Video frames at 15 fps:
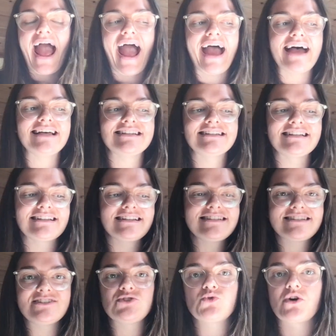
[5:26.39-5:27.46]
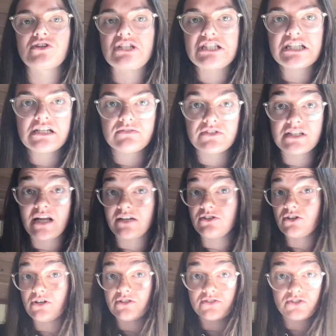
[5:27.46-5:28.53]
and listen to ourselves and
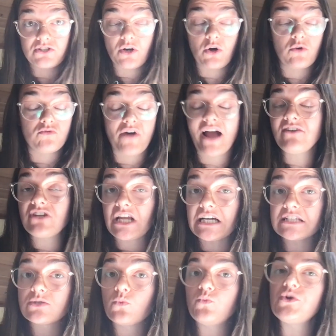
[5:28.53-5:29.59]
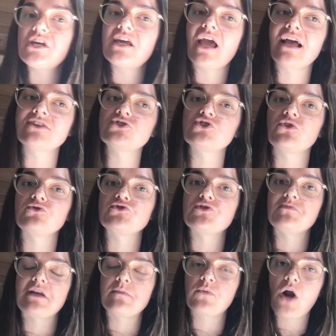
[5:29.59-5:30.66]
others around us, we can solve so
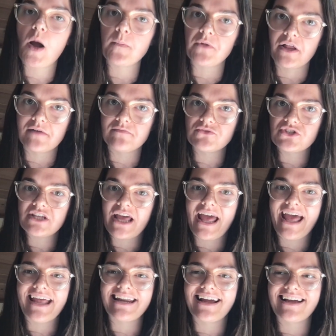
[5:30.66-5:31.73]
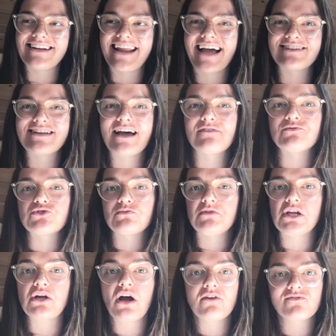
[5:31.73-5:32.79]
many problems and not have so
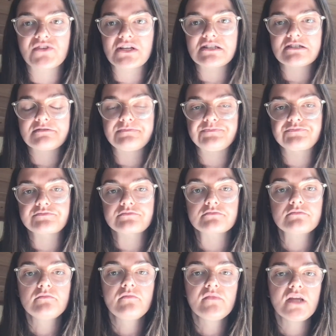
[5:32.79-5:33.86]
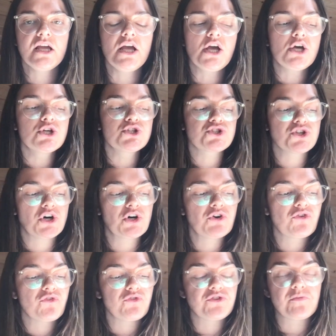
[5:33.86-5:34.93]
many conflicts.
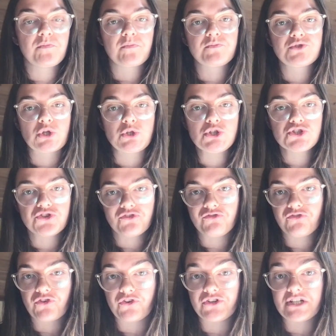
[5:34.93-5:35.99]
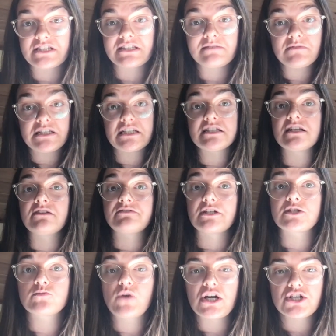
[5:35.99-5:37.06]
So the solution for this limited
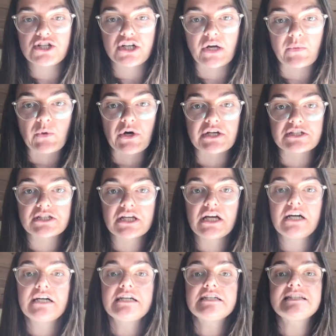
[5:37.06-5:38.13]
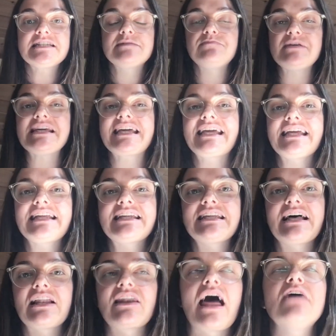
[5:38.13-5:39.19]
self-expression was speaking,
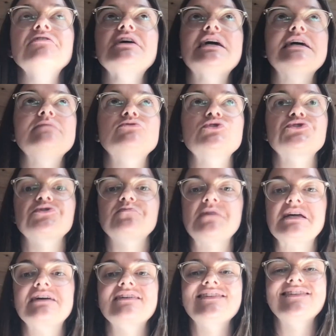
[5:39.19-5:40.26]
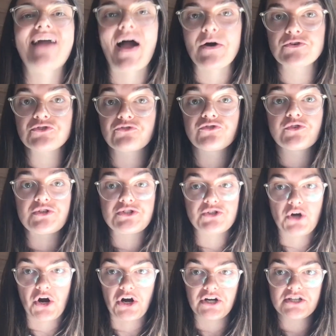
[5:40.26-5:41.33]
allowing him to speak loud through his
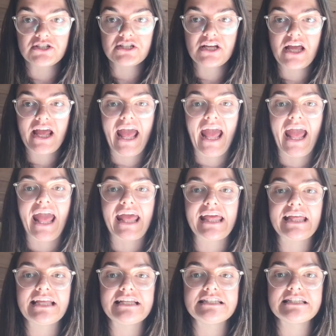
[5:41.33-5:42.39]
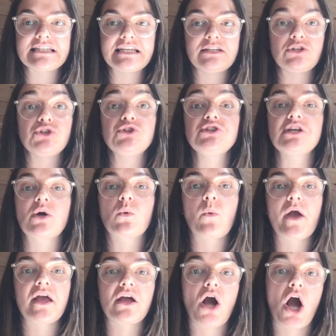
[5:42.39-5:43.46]
art and in a unique
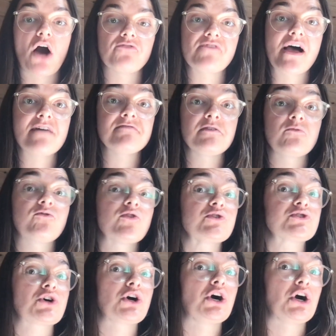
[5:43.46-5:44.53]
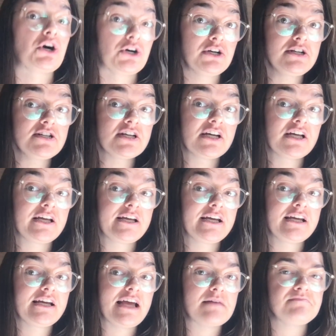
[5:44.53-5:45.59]
way of having voice heard
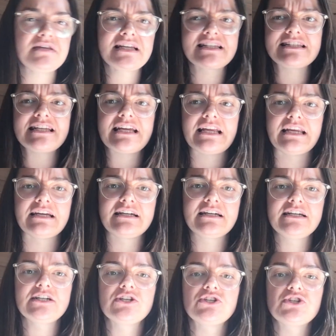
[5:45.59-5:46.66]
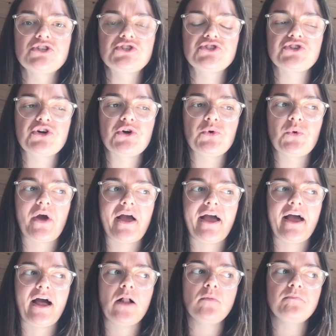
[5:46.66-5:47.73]
and being seen. So
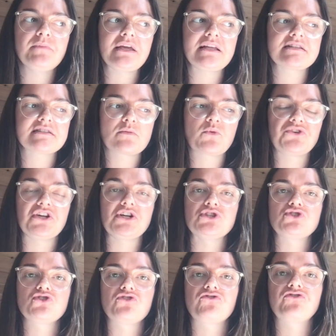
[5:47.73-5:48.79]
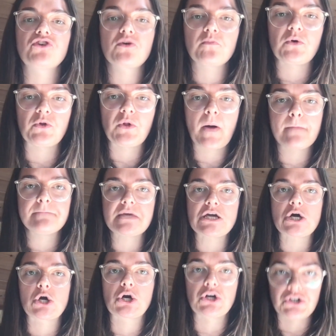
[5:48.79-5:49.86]
helping someone that is nonverbal be
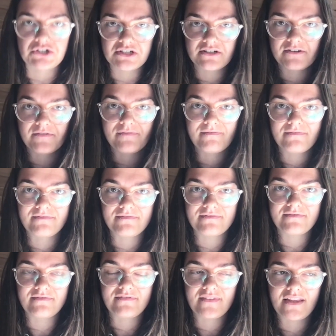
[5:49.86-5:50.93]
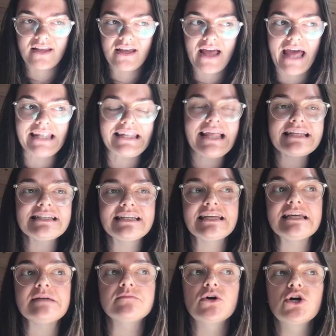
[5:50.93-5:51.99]
heard and letting
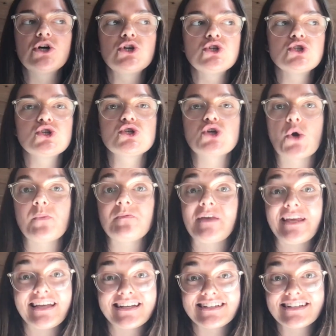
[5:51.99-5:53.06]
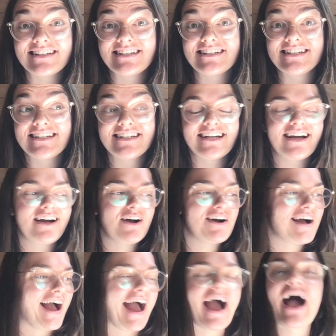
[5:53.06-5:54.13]
him show me
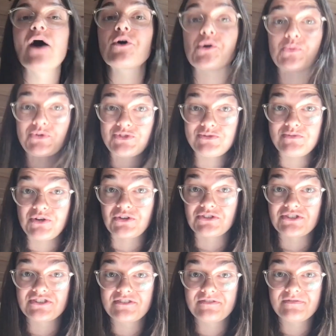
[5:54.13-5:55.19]
how he wants to be heard.